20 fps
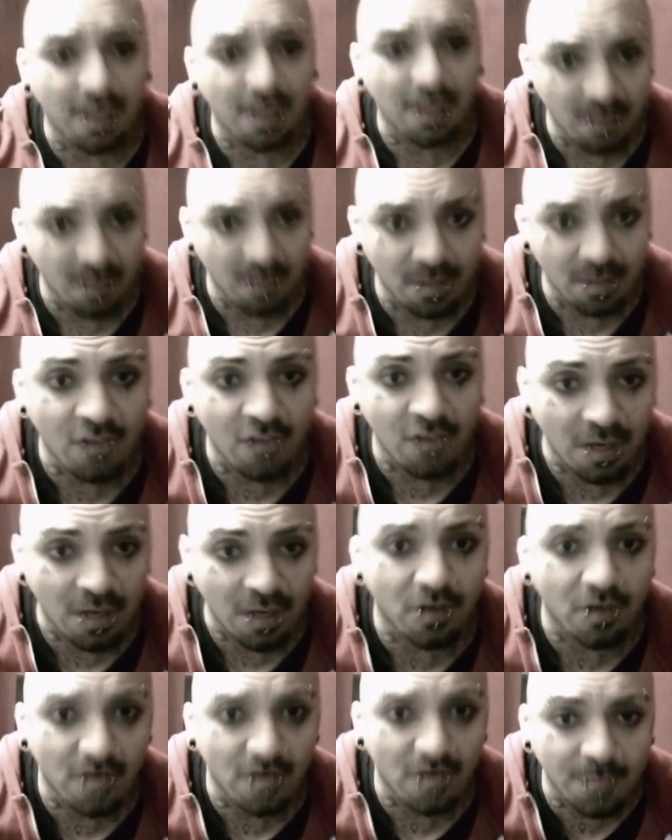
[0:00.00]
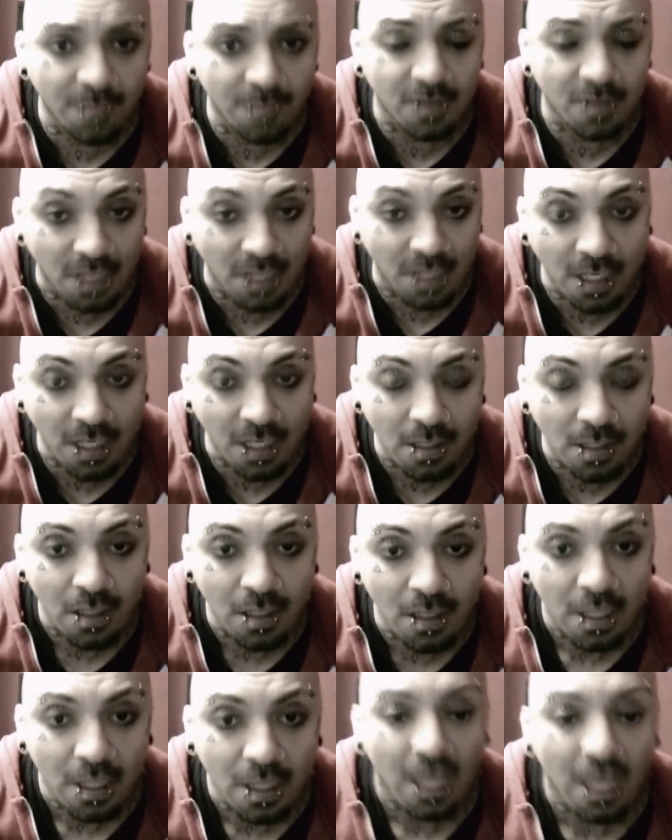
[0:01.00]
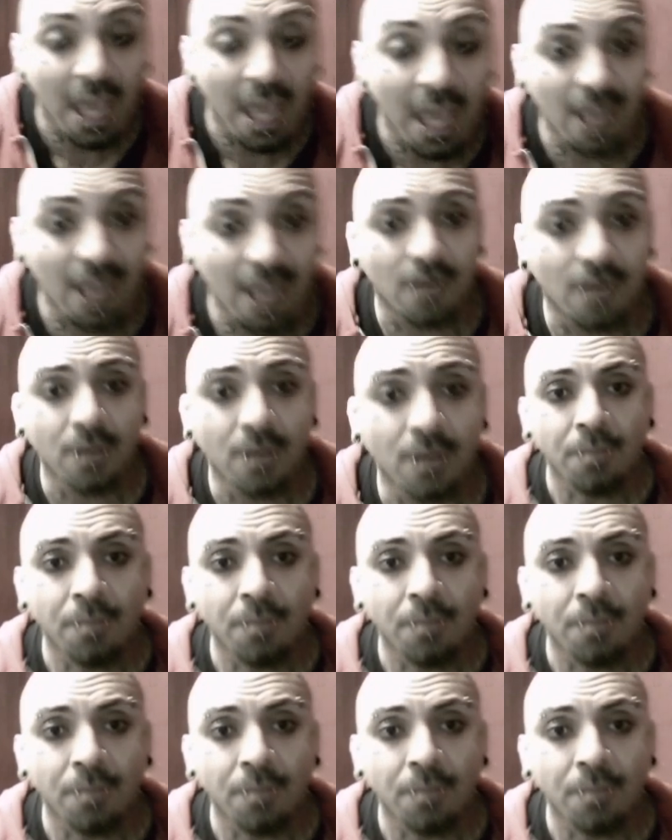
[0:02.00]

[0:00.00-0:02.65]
that the janitor keeps clean and